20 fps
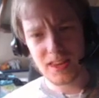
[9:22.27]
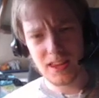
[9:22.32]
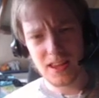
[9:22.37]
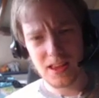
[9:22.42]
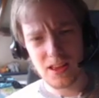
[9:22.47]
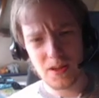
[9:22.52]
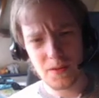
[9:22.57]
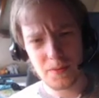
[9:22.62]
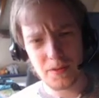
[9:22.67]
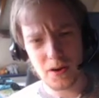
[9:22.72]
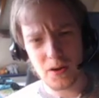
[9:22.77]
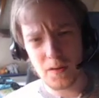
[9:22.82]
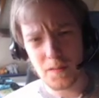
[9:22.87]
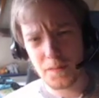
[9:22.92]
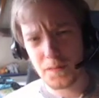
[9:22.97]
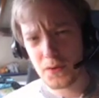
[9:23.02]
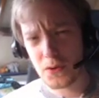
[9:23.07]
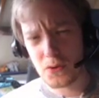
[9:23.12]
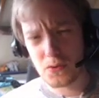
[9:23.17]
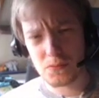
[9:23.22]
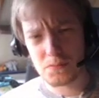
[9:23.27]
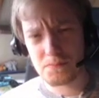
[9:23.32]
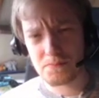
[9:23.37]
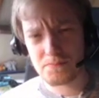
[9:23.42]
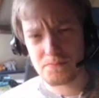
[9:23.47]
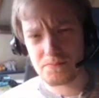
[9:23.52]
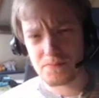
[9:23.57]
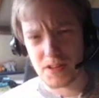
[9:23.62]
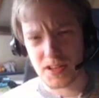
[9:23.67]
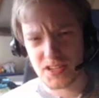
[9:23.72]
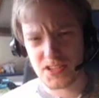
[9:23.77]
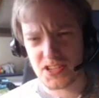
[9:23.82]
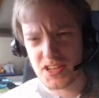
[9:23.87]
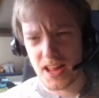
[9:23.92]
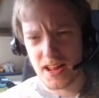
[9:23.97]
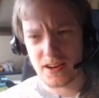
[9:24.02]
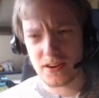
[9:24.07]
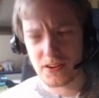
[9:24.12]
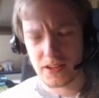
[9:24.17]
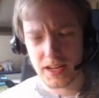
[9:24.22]
There are a few
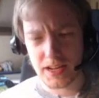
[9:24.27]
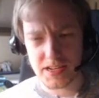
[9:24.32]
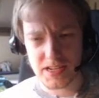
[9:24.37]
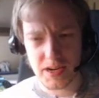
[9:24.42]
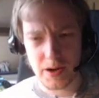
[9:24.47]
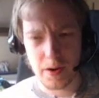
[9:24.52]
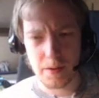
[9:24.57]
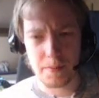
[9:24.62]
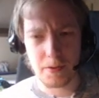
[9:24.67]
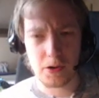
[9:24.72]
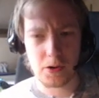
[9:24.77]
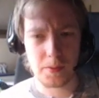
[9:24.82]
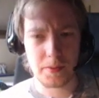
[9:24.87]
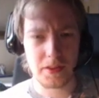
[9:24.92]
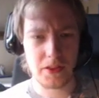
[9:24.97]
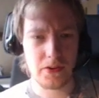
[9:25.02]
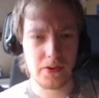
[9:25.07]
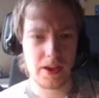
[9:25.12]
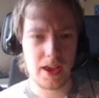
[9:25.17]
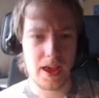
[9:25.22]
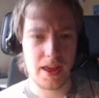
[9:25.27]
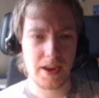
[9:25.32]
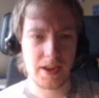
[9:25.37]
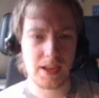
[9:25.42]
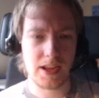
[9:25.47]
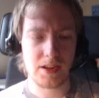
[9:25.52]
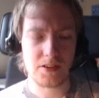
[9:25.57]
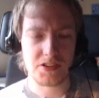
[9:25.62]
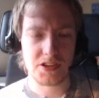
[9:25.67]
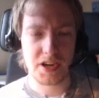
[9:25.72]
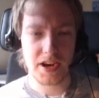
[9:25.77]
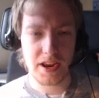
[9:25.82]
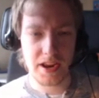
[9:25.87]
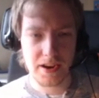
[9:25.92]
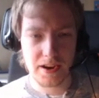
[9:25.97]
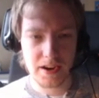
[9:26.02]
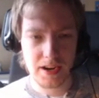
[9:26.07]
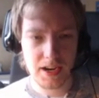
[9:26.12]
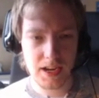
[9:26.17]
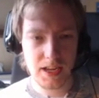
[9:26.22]
standard legendary Pokemon that you can encounter
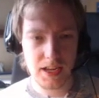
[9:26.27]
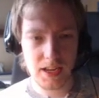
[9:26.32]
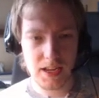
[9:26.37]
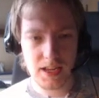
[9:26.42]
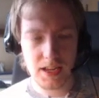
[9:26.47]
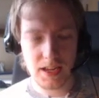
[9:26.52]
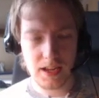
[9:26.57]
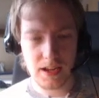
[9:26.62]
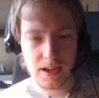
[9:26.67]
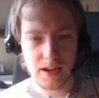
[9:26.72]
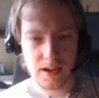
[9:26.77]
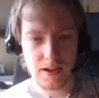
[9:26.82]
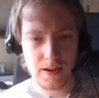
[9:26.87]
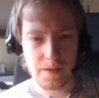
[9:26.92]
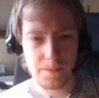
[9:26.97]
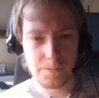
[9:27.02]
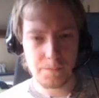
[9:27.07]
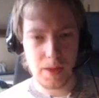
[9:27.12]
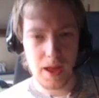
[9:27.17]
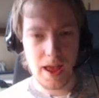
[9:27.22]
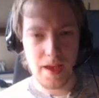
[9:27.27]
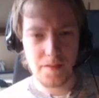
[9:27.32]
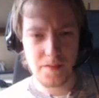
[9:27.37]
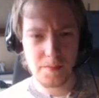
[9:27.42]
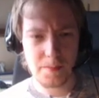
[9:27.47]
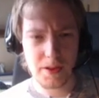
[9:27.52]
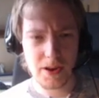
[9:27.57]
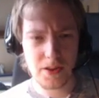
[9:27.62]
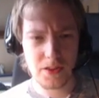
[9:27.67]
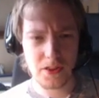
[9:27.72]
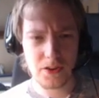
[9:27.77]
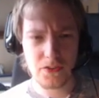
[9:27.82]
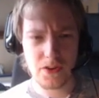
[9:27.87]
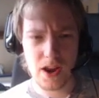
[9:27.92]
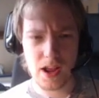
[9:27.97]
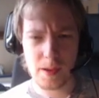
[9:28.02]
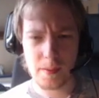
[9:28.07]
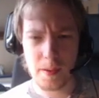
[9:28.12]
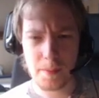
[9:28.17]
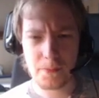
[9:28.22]
here. I haven't been on the
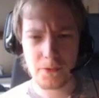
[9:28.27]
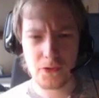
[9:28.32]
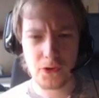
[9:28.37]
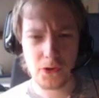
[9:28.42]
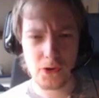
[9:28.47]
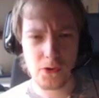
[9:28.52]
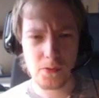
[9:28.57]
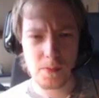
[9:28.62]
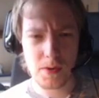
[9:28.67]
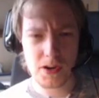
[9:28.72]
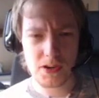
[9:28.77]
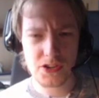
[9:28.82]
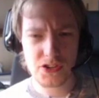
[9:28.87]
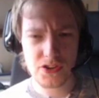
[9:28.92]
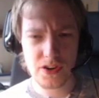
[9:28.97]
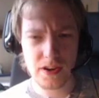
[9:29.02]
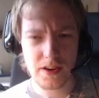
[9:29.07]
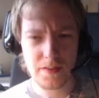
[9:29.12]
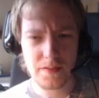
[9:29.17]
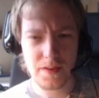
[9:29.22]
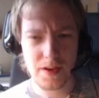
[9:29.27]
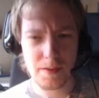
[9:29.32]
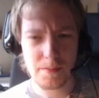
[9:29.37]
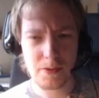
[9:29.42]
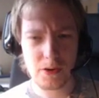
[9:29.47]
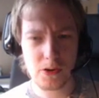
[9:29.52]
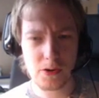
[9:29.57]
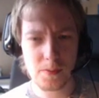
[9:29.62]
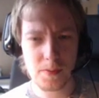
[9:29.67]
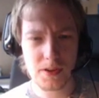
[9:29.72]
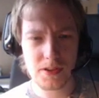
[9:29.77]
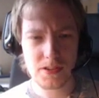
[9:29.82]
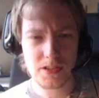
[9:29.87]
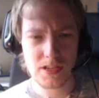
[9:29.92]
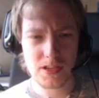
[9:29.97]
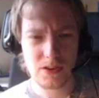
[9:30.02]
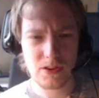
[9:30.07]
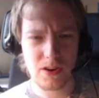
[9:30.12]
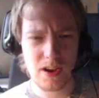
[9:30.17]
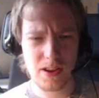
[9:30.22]
dragon map too much trying to find Pokemon,
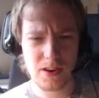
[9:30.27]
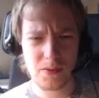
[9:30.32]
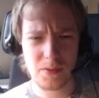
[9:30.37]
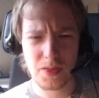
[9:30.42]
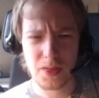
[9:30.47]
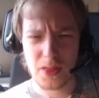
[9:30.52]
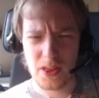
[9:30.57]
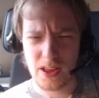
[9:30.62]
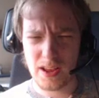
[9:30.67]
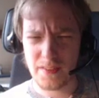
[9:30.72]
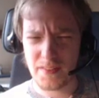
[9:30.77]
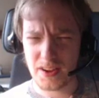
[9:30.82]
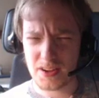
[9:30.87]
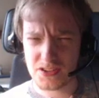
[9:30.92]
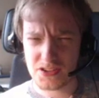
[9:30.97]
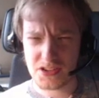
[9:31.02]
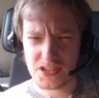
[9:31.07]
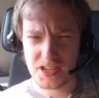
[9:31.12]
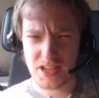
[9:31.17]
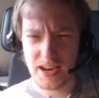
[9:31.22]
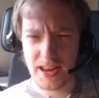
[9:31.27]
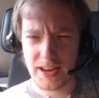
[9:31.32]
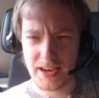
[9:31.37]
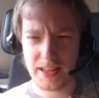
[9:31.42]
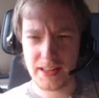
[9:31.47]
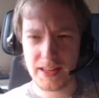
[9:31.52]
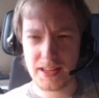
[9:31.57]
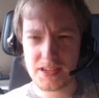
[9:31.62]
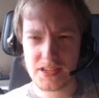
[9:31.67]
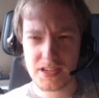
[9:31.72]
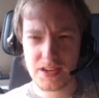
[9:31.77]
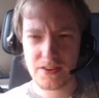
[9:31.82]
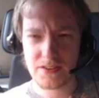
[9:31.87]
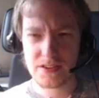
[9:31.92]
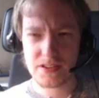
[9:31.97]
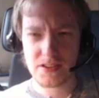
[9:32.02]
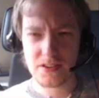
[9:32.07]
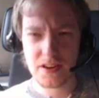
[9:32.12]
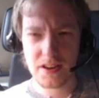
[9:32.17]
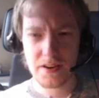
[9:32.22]
so I don't think I've actually seen any
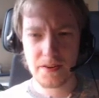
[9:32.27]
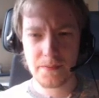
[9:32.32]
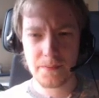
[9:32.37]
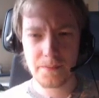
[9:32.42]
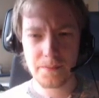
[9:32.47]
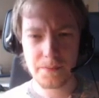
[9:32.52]
legendaries on here.